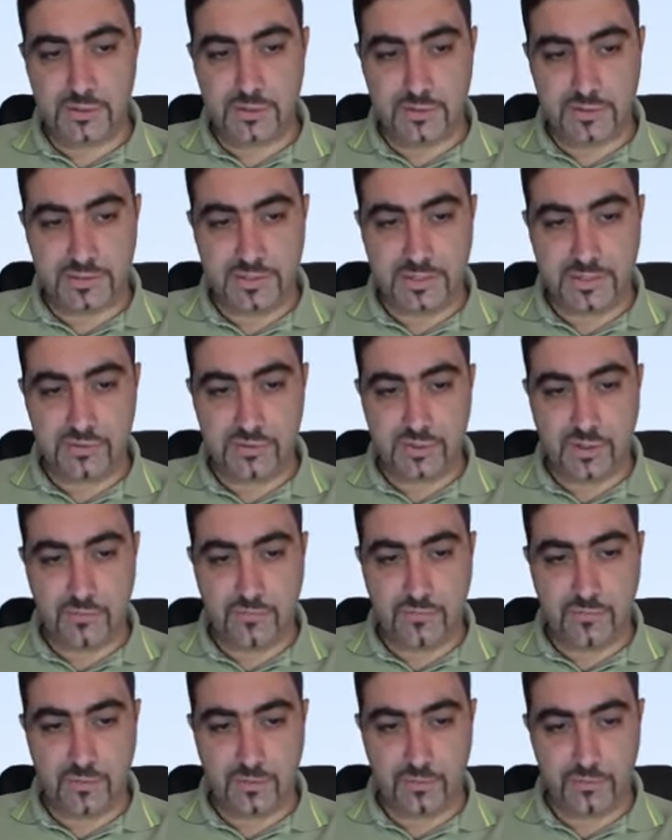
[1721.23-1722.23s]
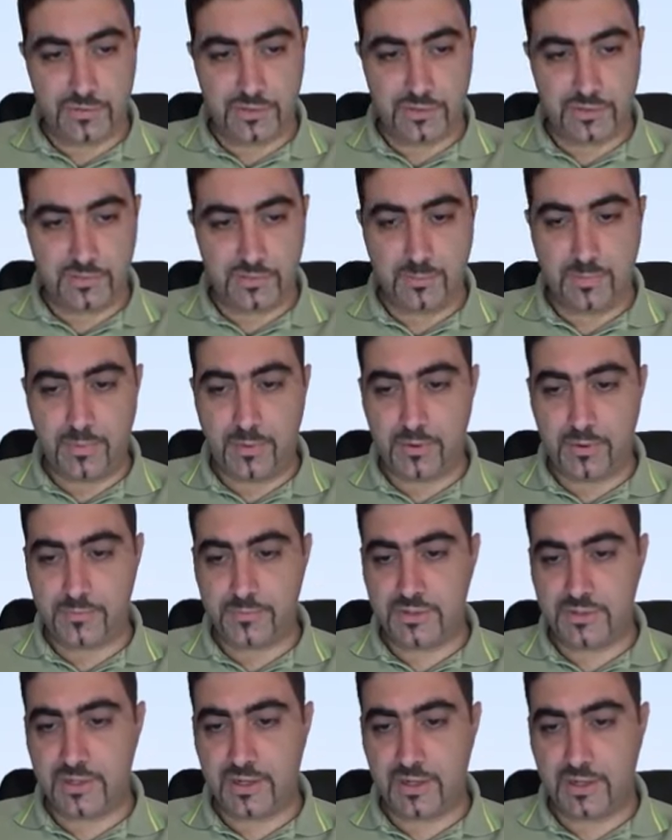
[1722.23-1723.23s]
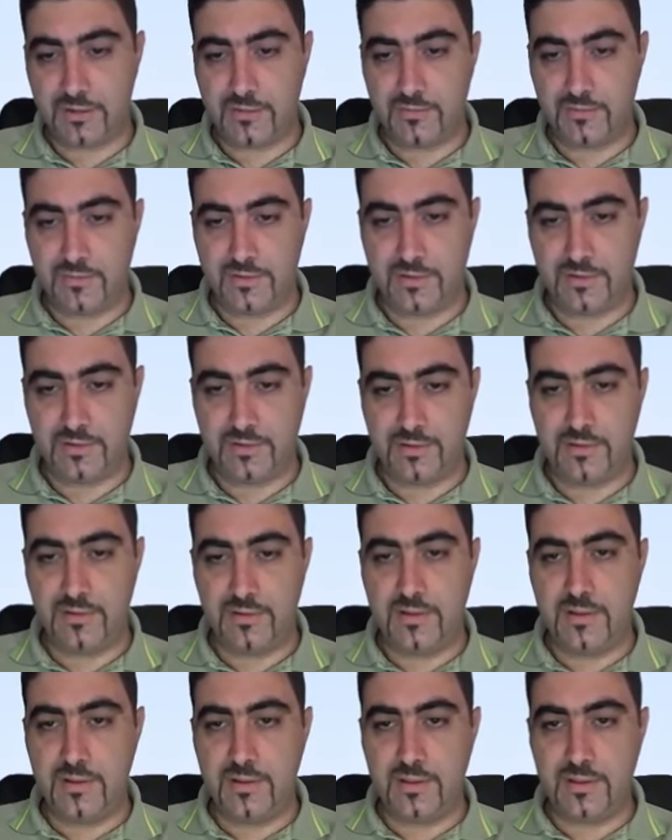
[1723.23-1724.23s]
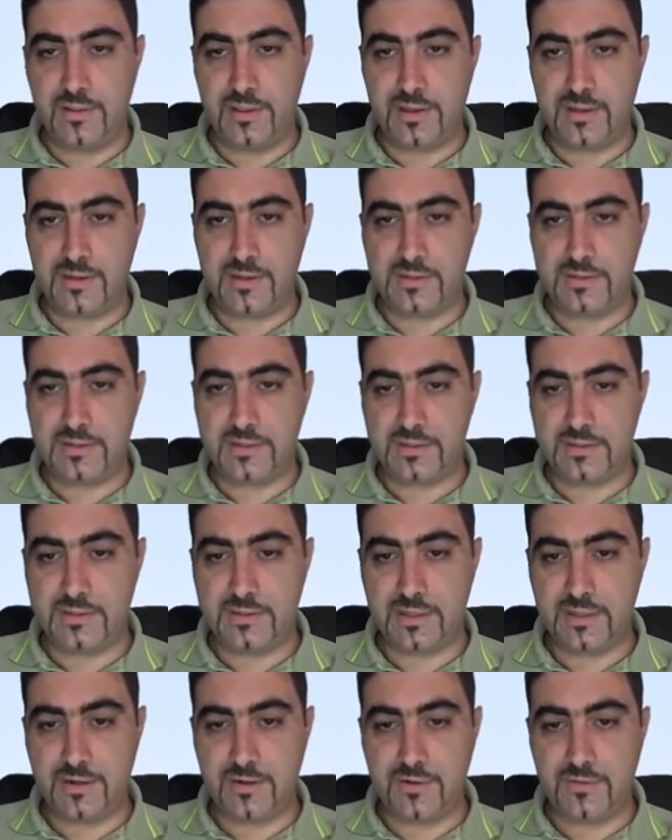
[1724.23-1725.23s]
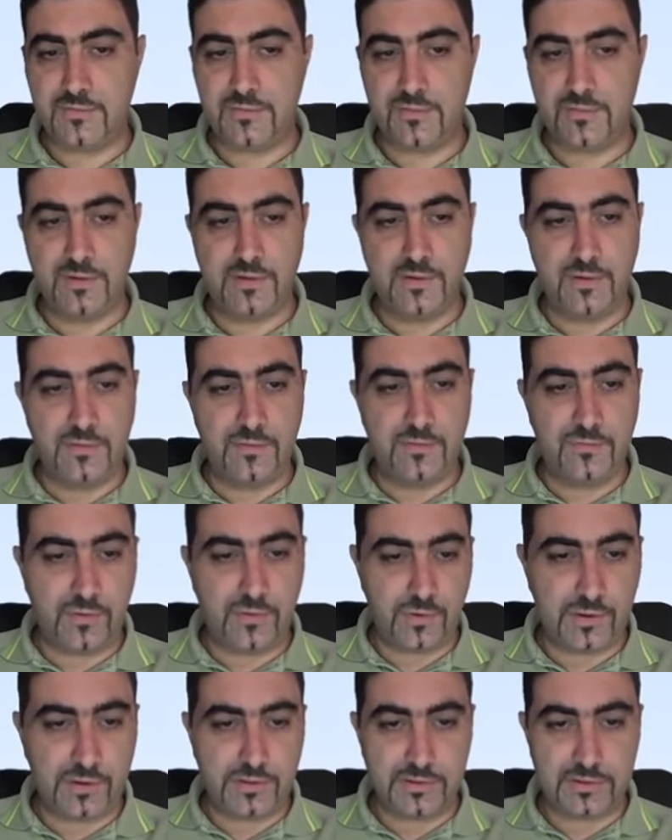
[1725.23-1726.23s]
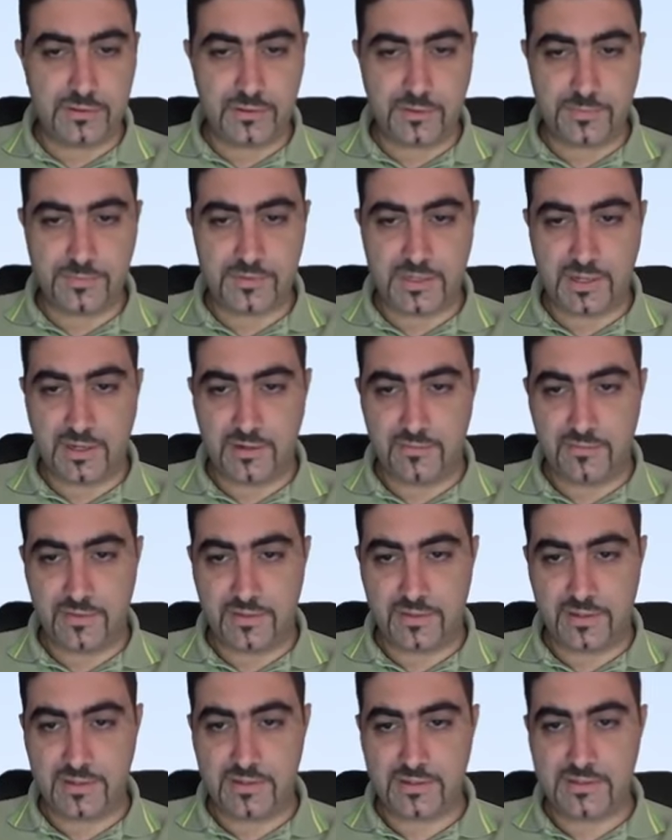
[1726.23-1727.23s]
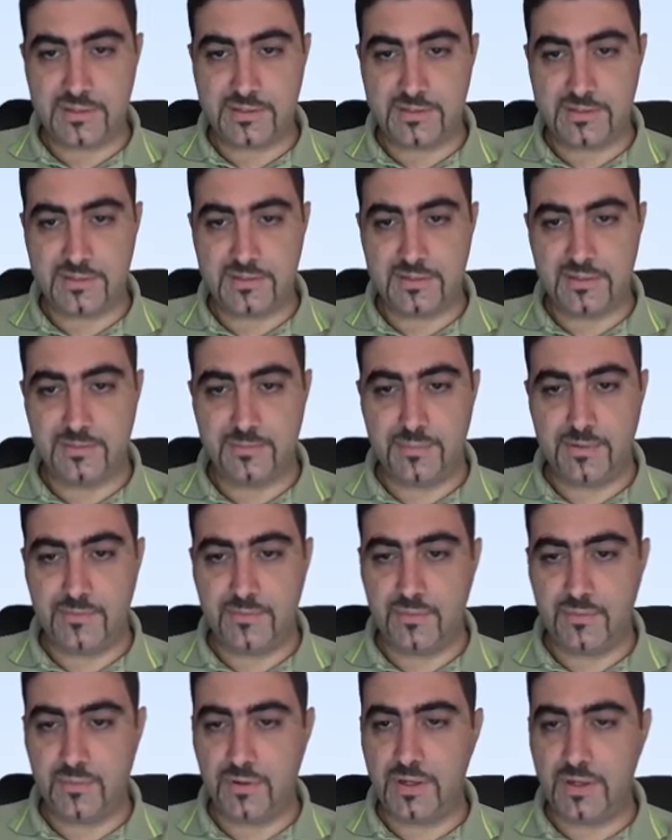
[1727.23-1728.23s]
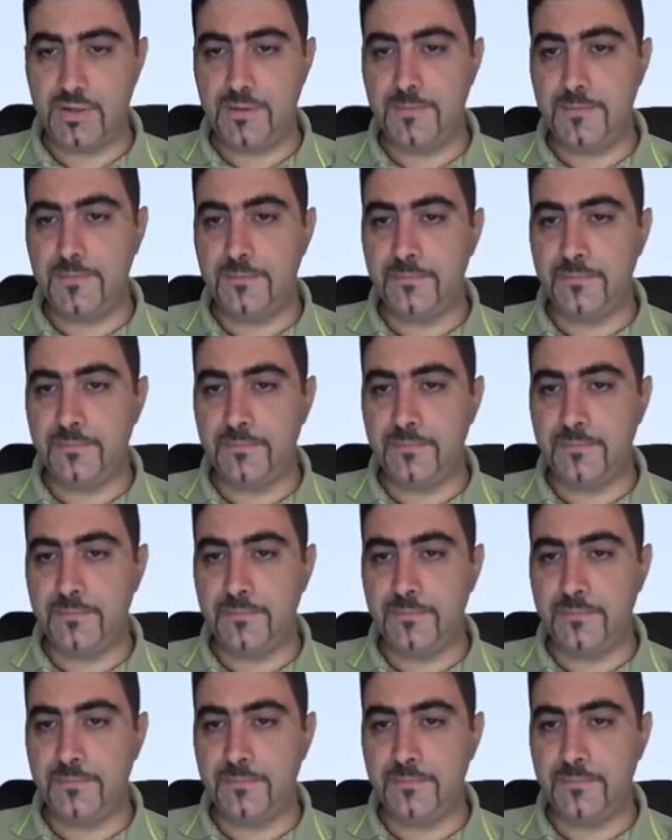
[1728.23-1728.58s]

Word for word: The sketch now follows this bottom side of the thickness instead of following the top side of the thickness as it did before.